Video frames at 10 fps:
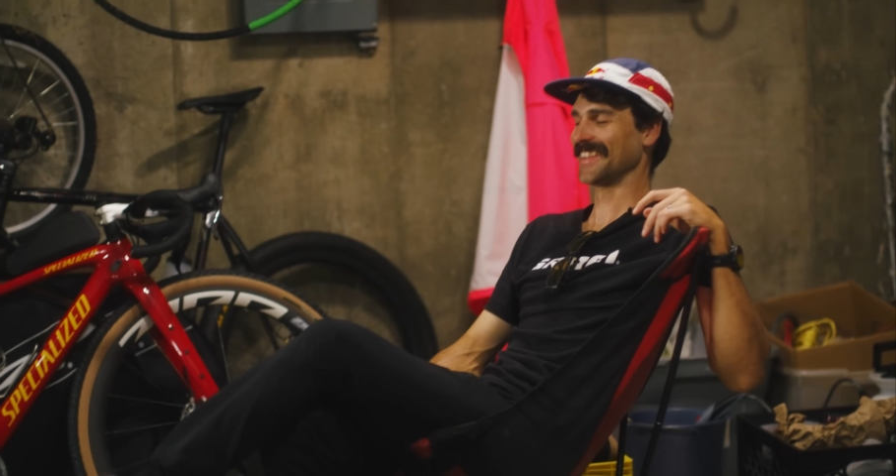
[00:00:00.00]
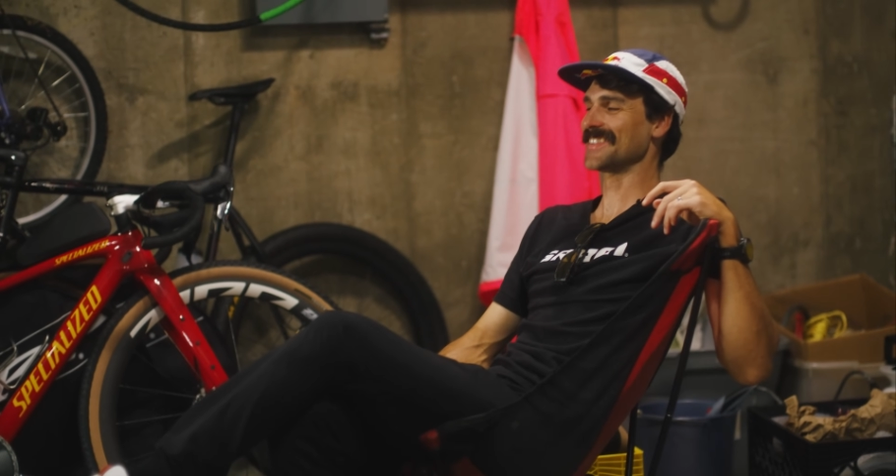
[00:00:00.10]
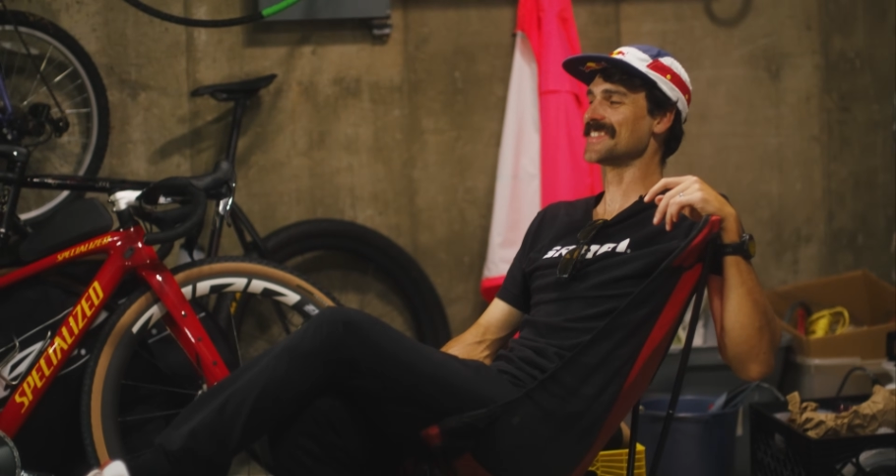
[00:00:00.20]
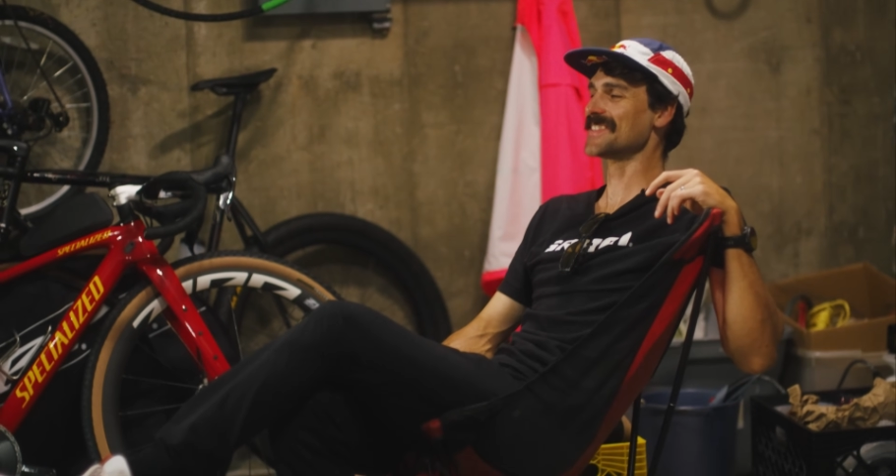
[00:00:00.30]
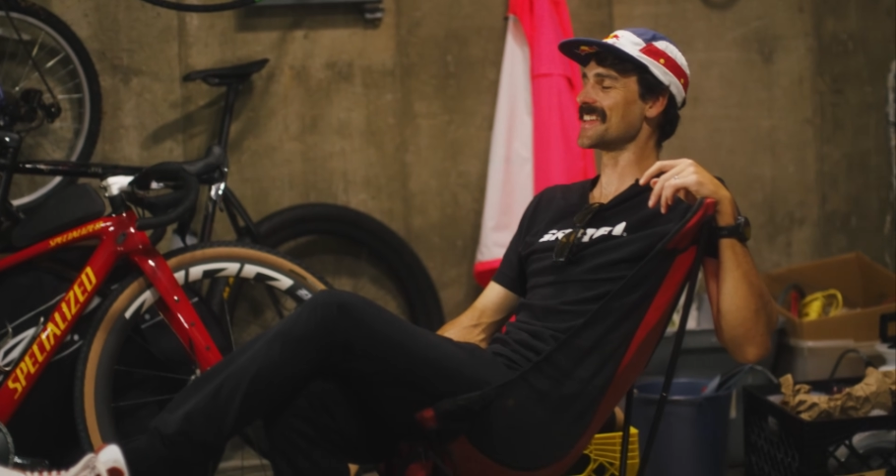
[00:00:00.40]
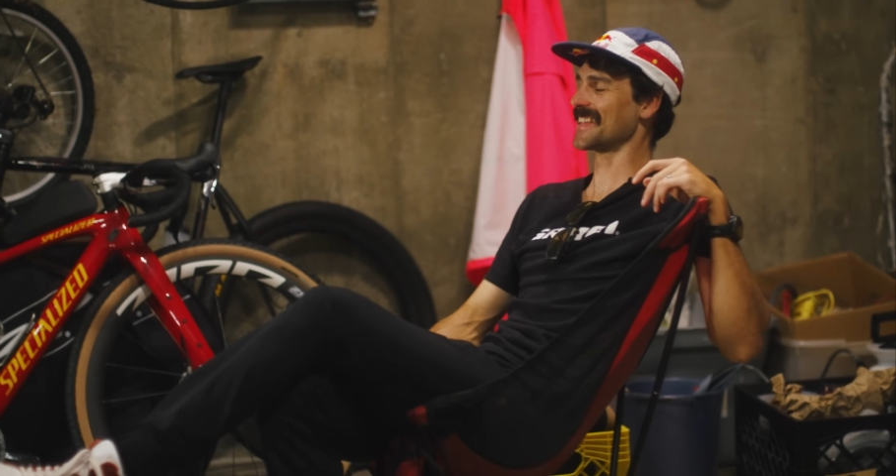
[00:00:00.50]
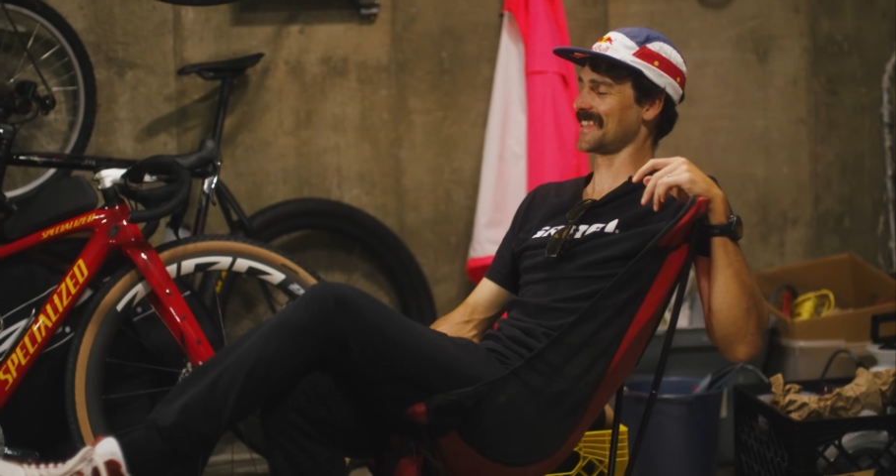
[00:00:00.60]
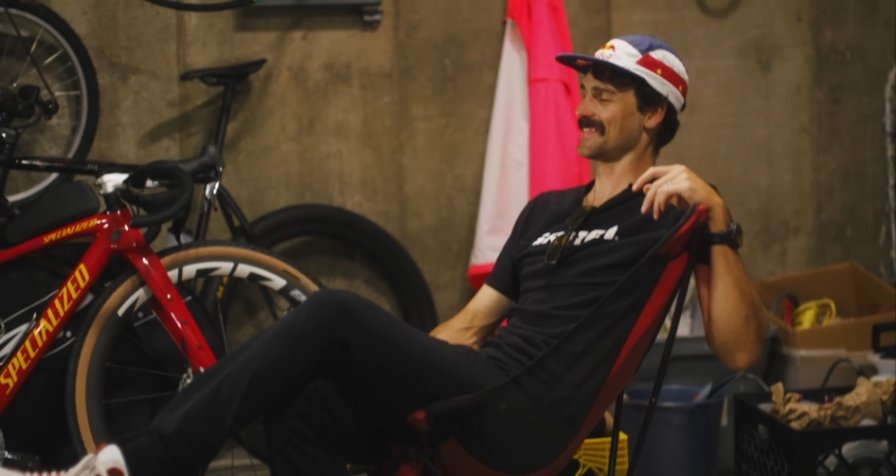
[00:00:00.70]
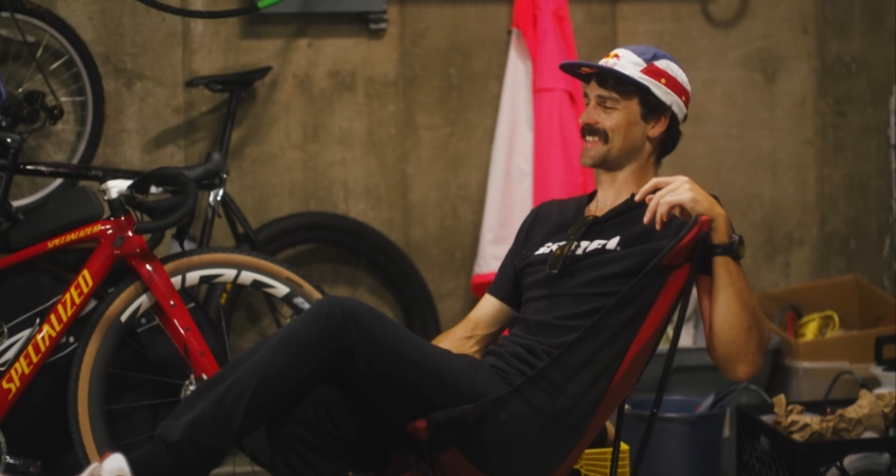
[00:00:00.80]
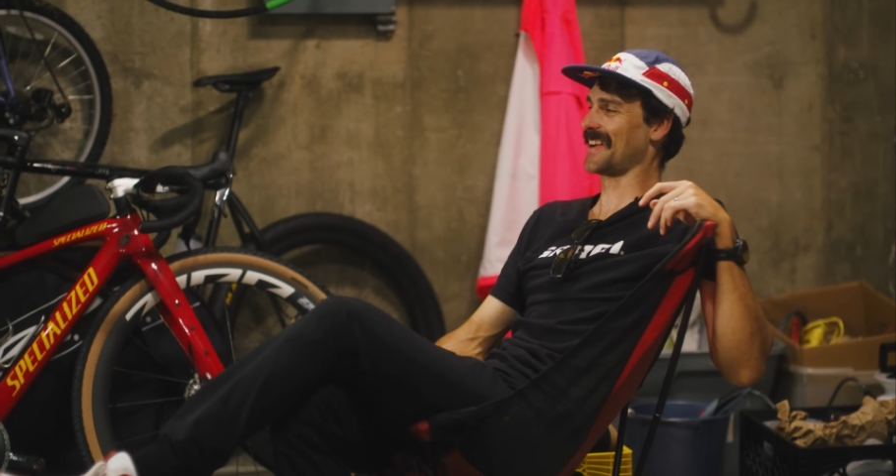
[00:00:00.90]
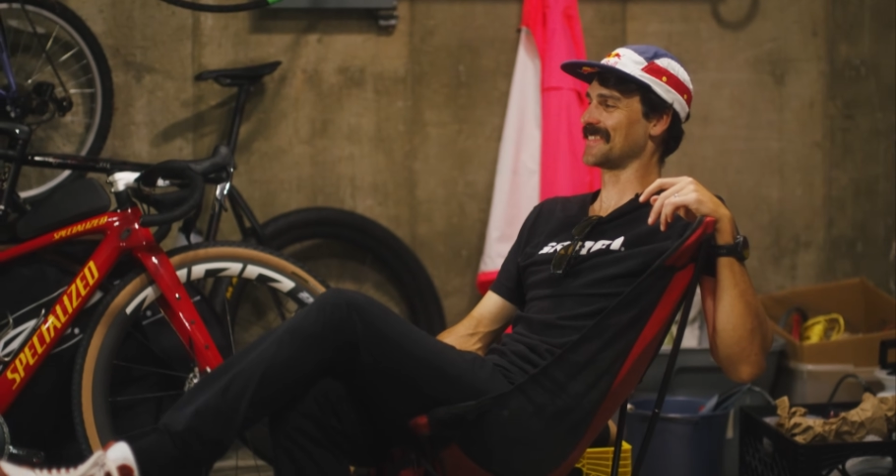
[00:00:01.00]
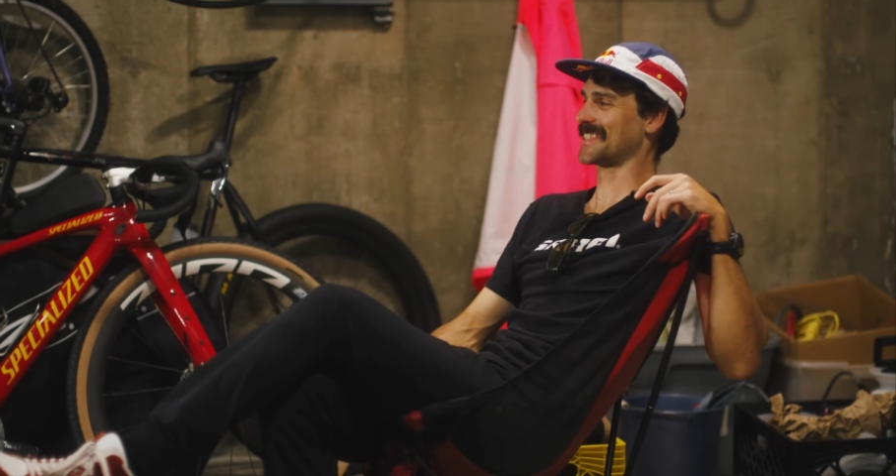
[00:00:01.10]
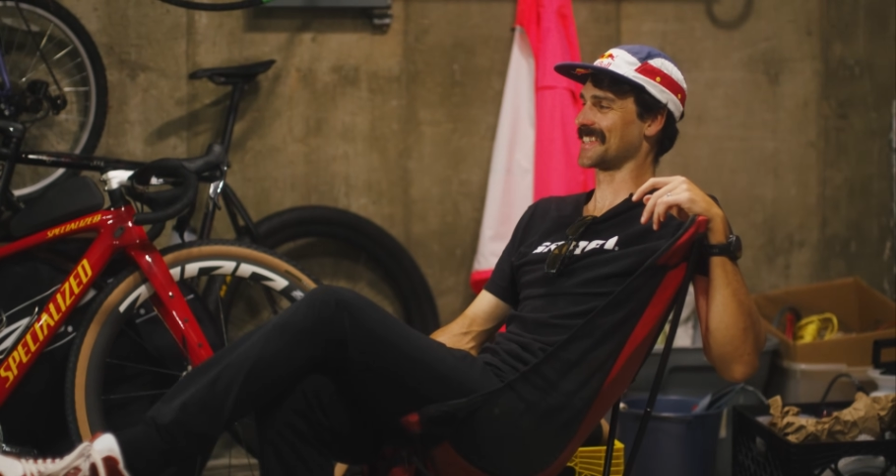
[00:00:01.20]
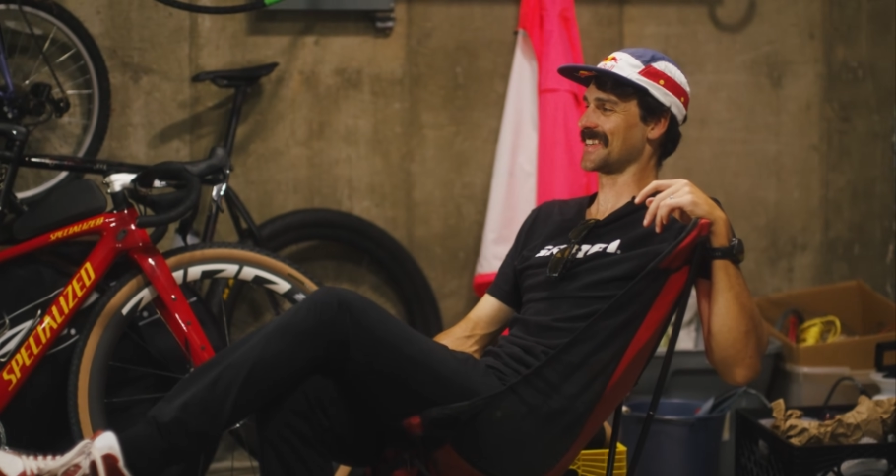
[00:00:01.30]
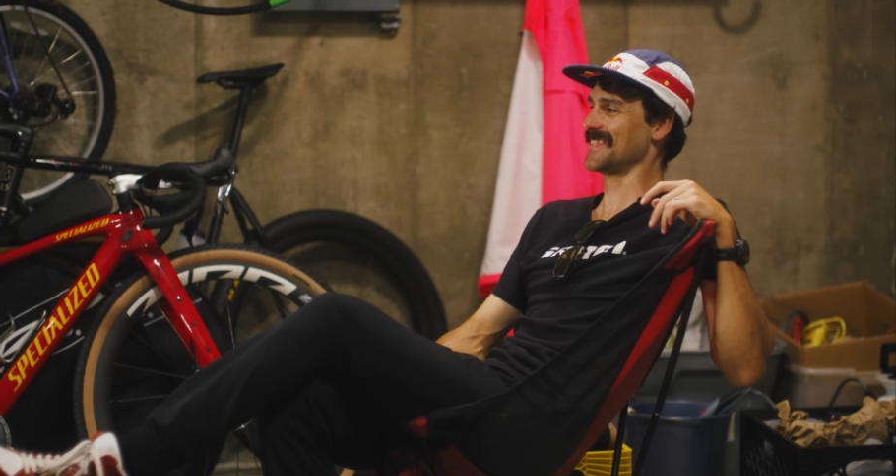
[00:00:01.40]
You do that sometimes,
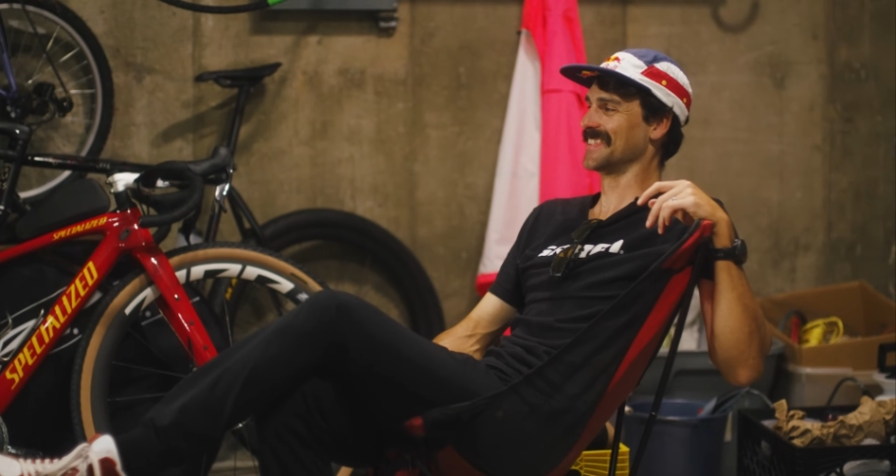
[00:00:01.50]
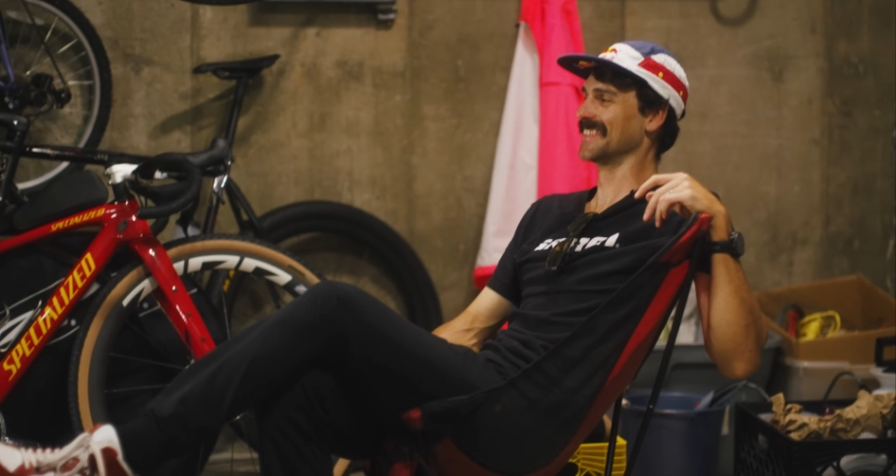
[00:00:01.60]
sir.